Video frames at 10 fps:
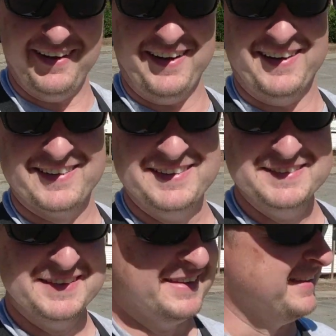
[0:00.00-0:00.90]
all right.
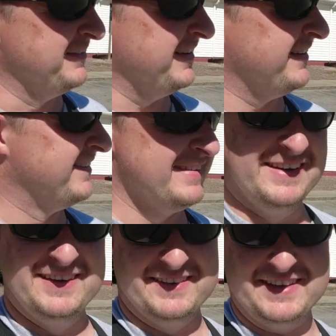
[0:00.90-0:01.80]
Well,
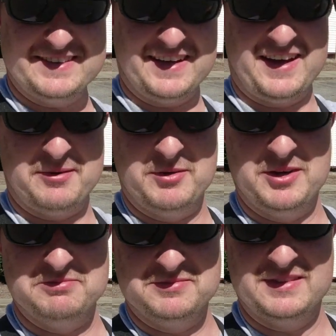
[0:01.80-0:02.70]
at least I got them
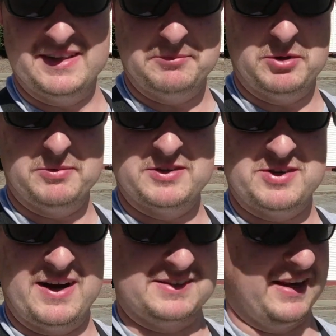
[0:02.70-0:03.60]
up, put them in a
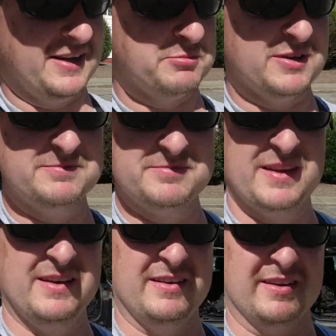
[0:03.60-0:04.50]
trash can. But
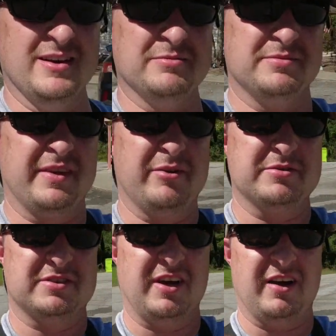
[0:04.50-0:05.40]
yep, there
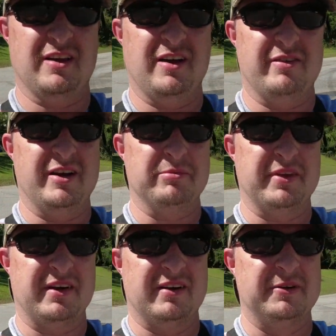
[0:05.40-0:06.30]
was a tot lot right up
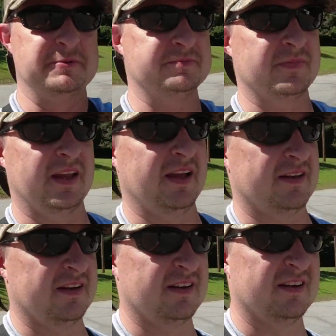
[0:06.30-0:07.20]
there.
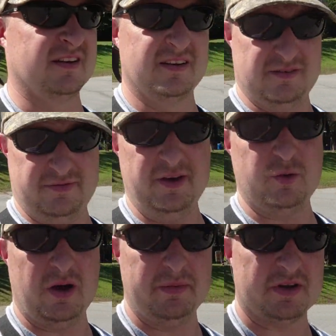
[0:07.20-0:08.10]
And uh, found
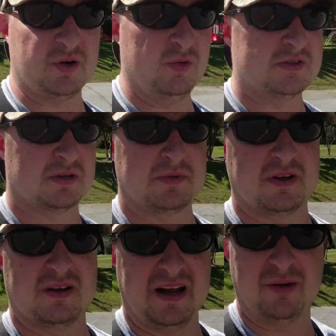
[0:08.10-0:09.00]
quite a bit of coins up
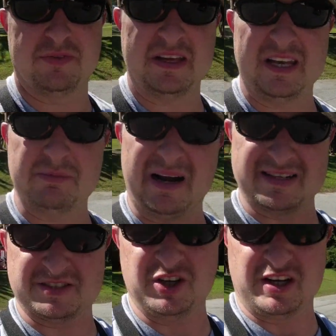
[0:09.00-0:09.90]
there. I don't think
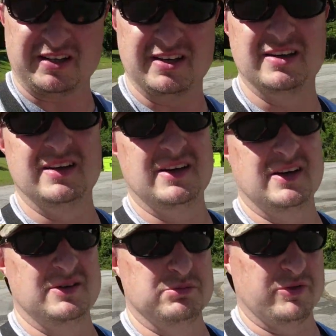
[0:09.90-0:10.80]
anybody's done it
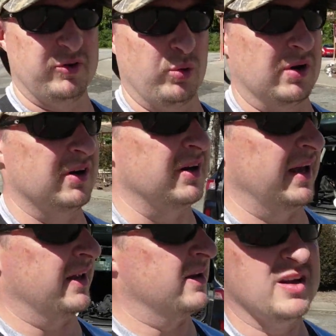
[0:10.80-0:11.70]
before.
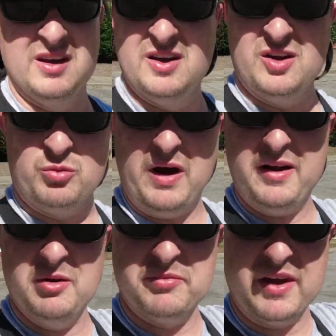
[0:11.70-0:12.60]
And
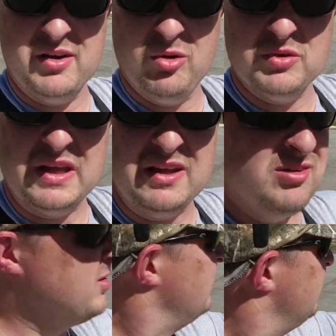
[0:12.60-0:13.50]
right up there on the hill